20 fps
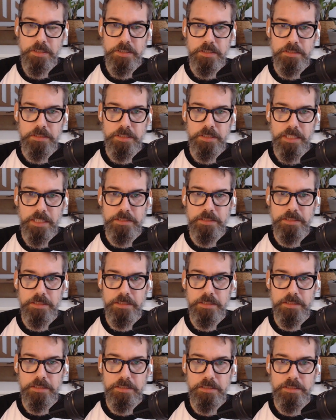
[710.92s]

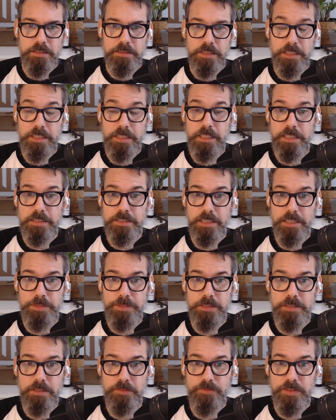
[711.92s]
they declared
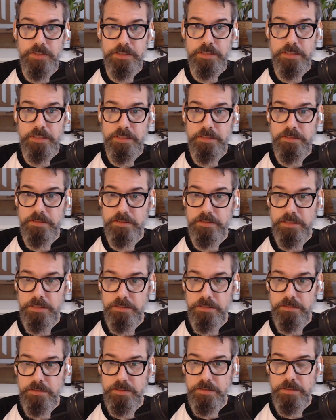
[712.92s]
Debbie officially
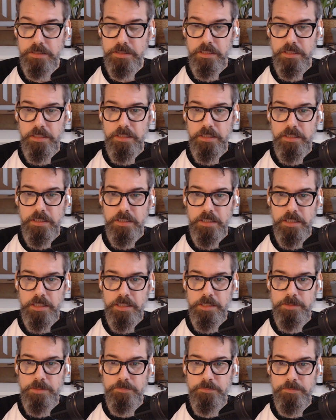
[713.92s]
deceased.
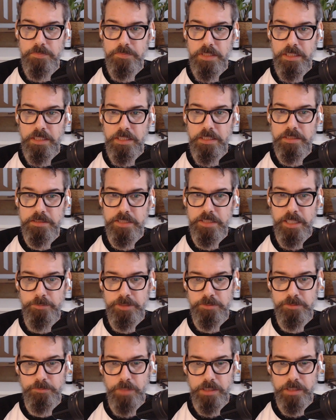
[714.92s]
And
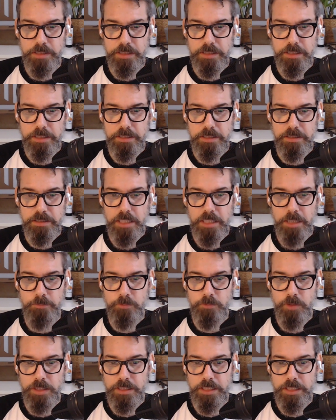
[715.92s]
Debbie's mother
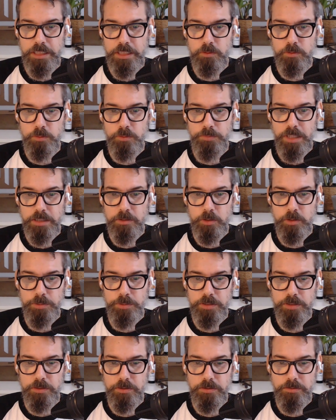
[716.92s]
came running into my
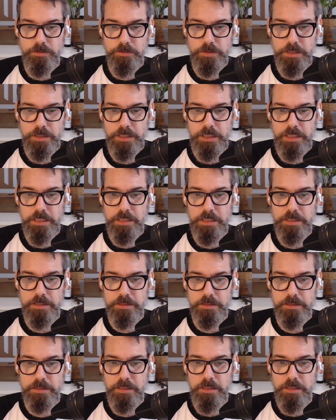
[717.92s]
cubicle and